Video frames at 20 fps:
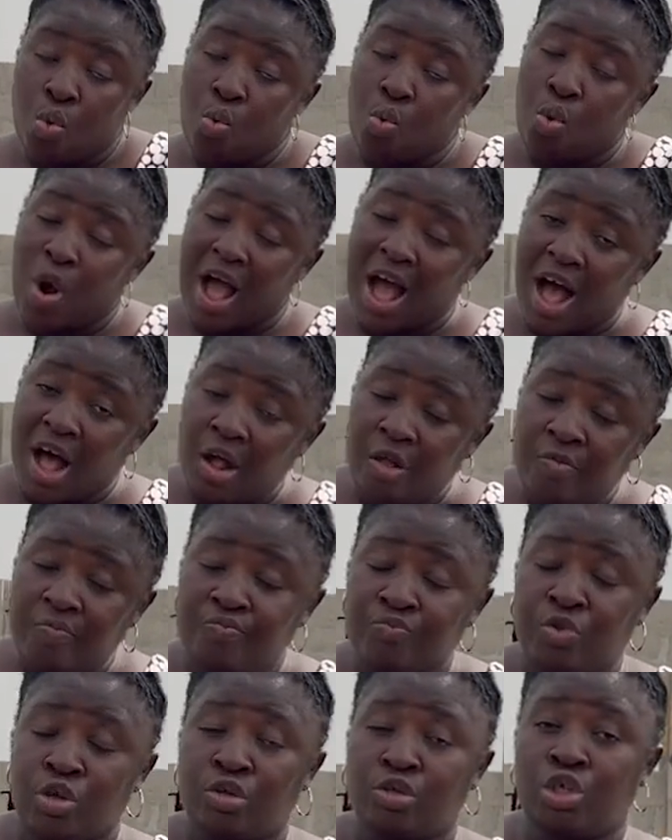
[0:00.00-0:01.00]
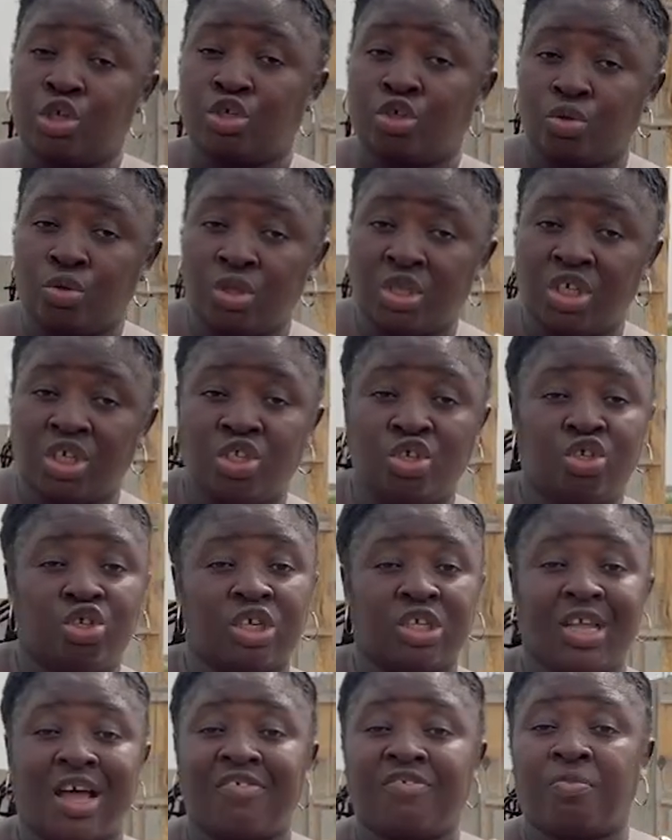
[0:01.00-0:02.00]
Well, the truth is you
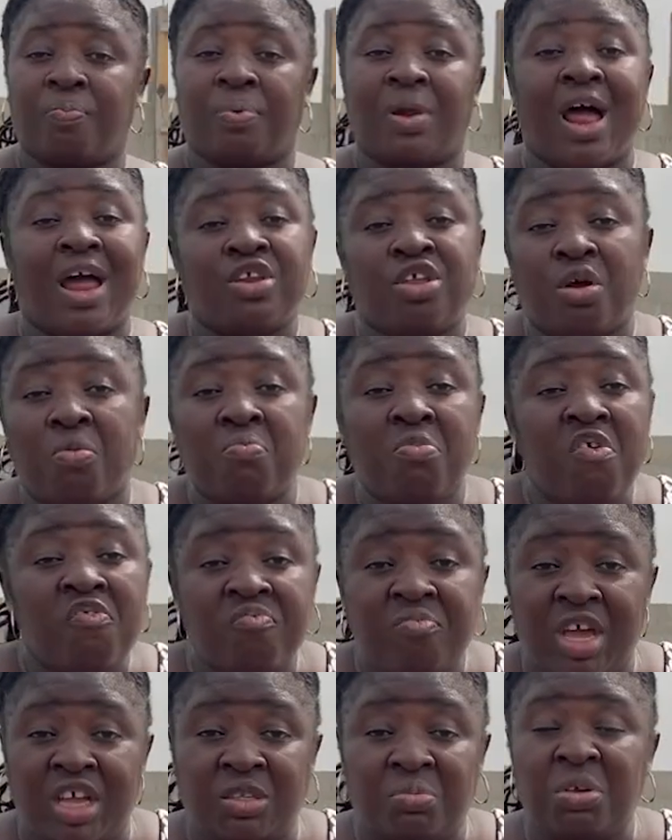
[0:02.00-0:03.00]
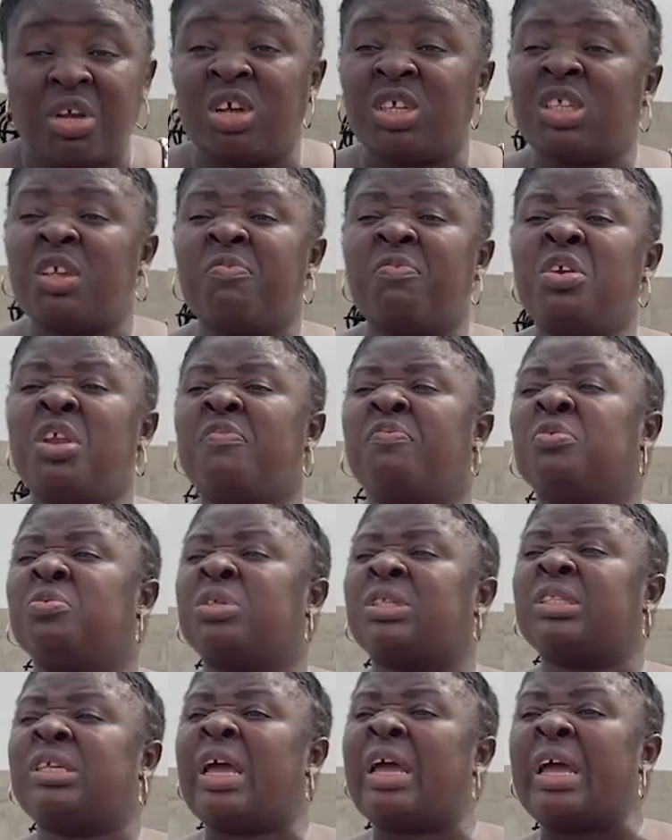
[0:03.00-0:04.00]
just have to plan your movement, because even if you
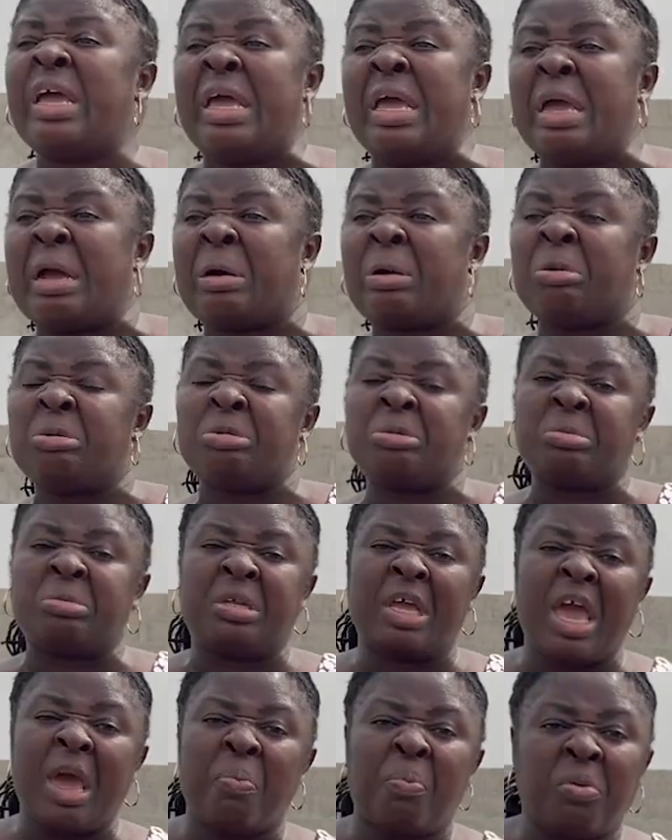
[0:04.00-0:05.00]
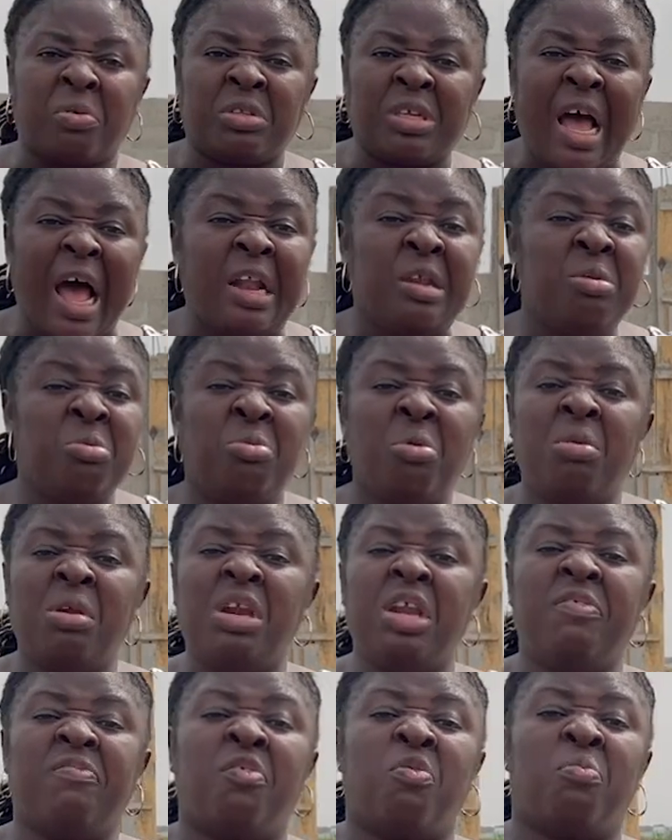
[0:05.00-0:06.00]
stay close to the airport and you don't
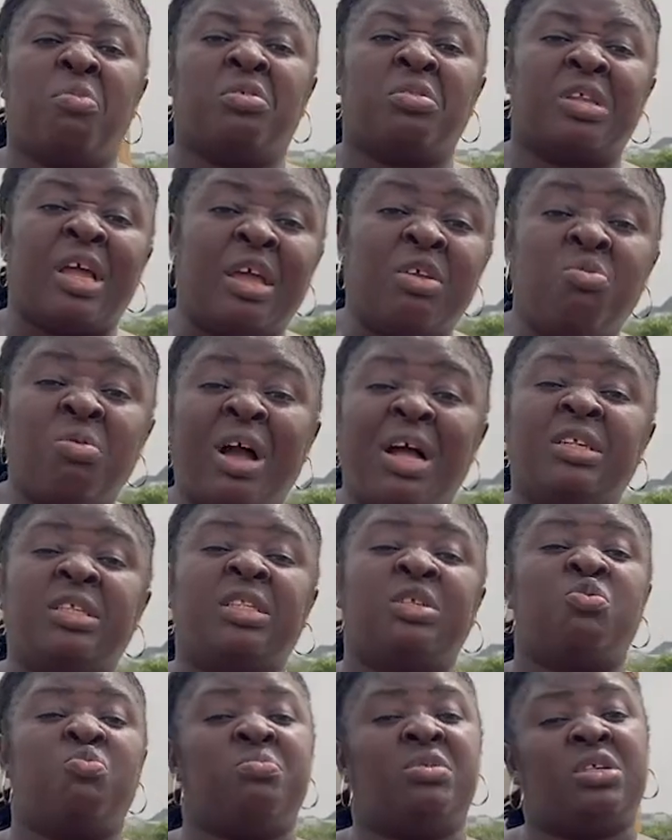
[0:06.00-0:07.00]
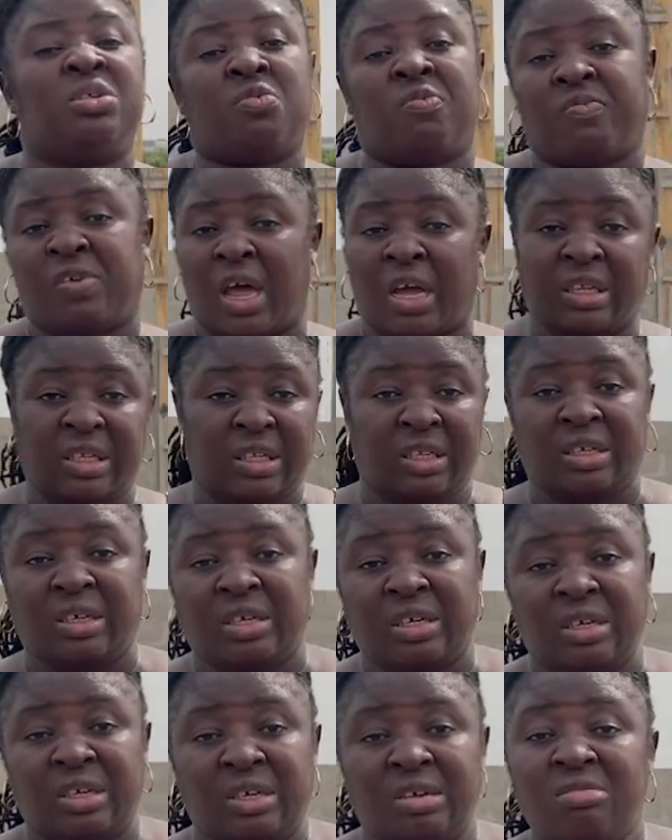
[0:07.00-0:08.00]
leave home on time, you can still miss it.
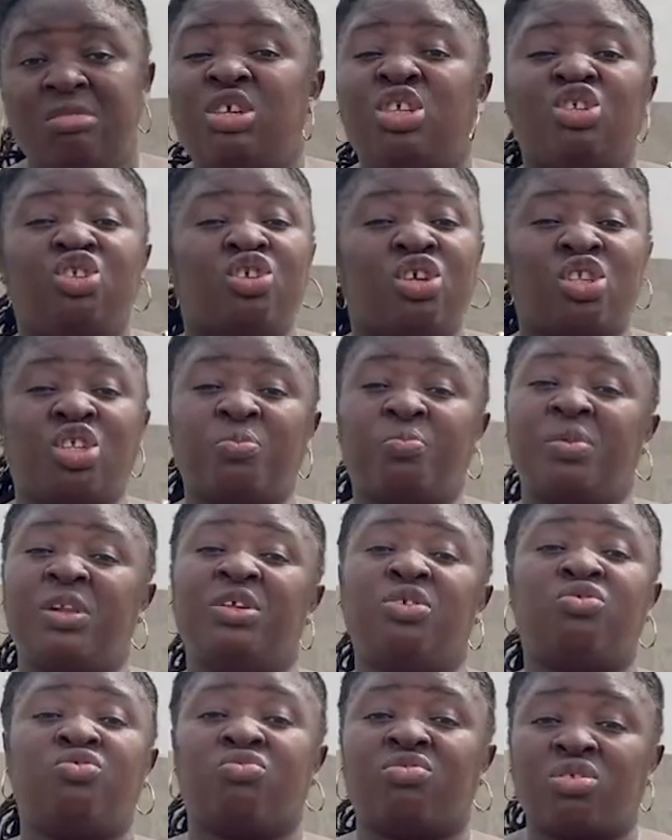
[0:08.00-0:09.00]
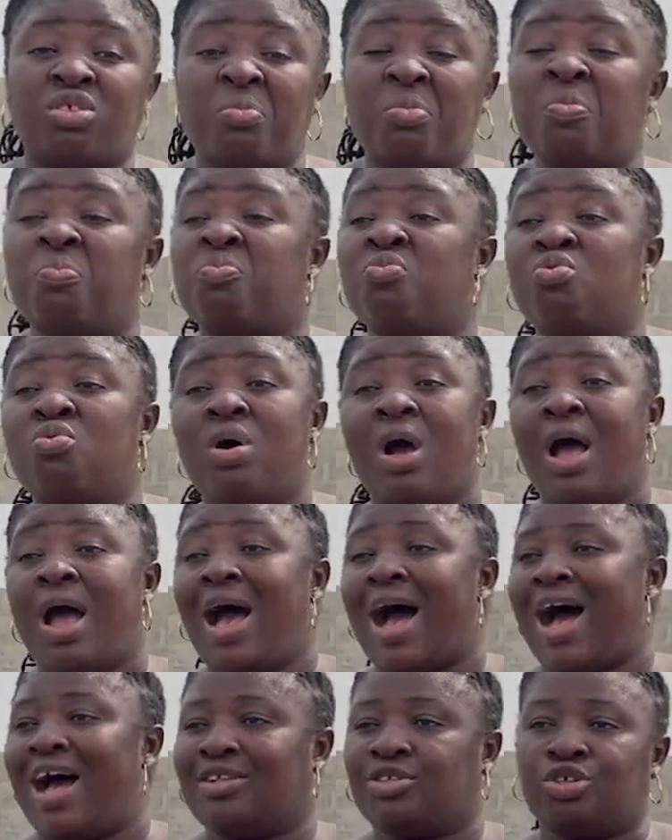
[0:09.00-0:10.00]
It's just the plain truth. So people
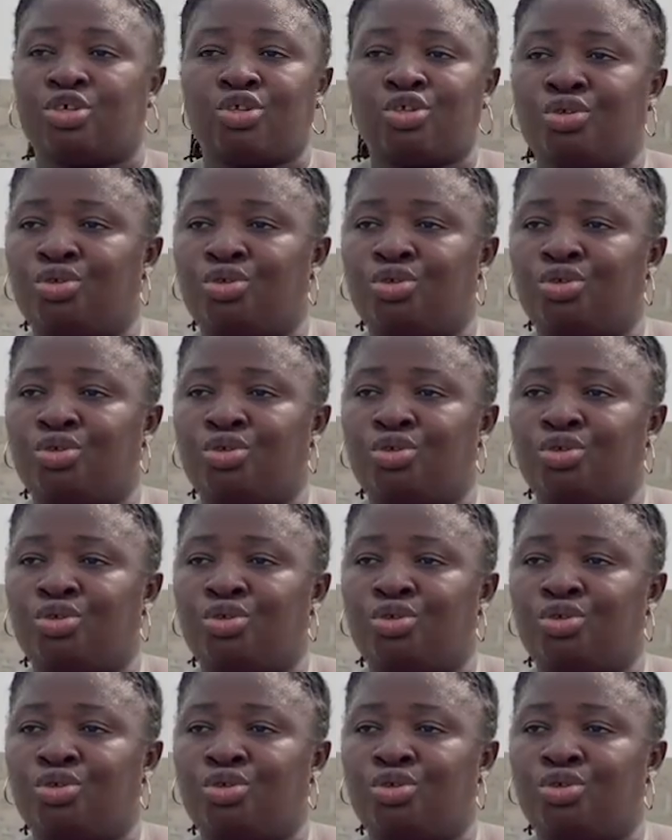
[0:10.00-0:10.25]
are just